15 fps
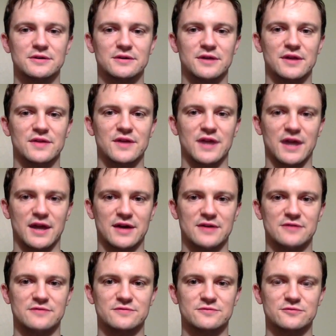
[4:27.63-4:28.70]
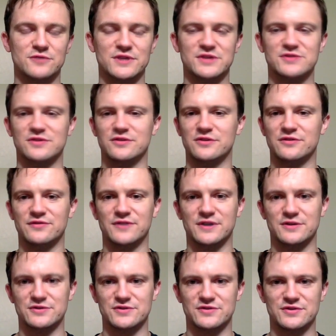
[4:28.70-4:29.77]
and they have rings on their
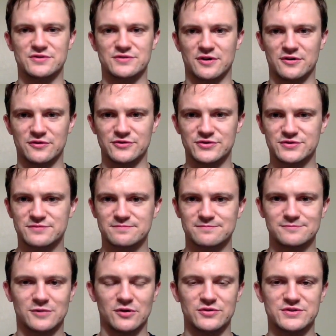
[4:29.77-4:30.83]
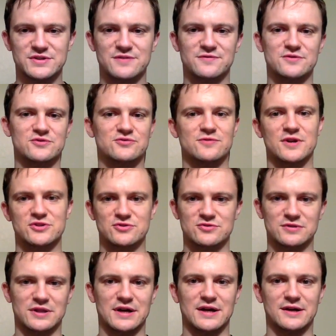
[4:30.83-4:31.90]
fingers, and there's all these different
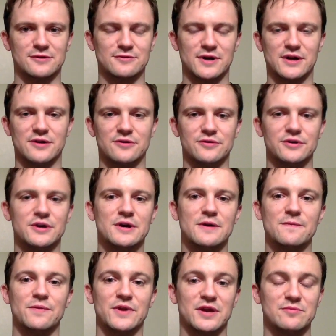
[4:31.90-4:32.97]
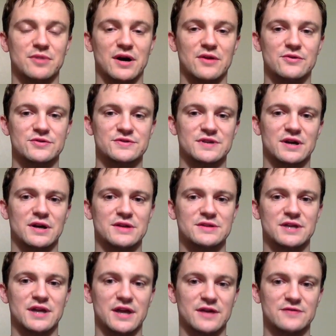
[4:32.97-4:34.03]
treasures lying around. And by their sides,
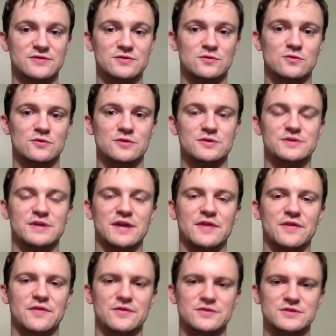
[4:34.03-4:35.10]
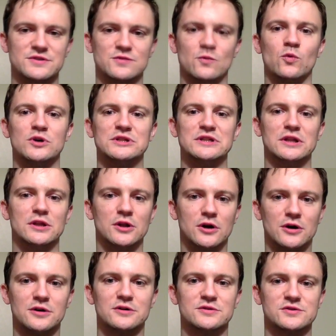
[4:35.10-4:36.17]
they have swords, and then there's this one
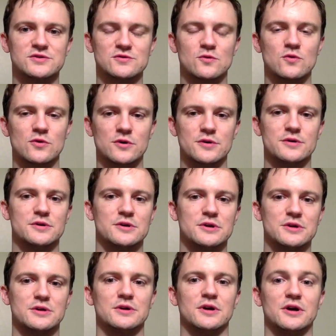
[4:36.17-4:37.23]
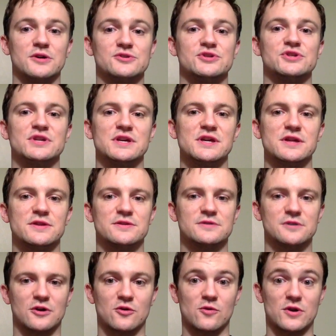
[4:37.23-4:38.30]
long sword unsheathed
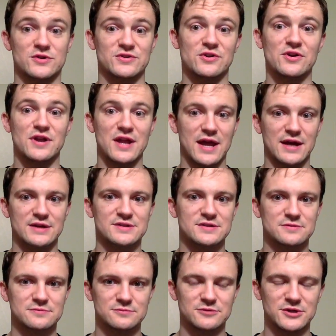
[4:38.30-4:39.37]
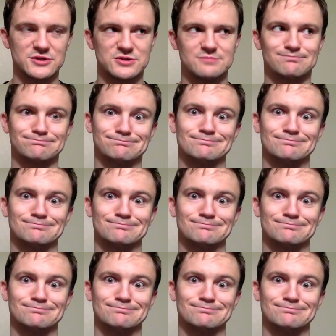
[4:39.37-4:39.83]
across their necks, which,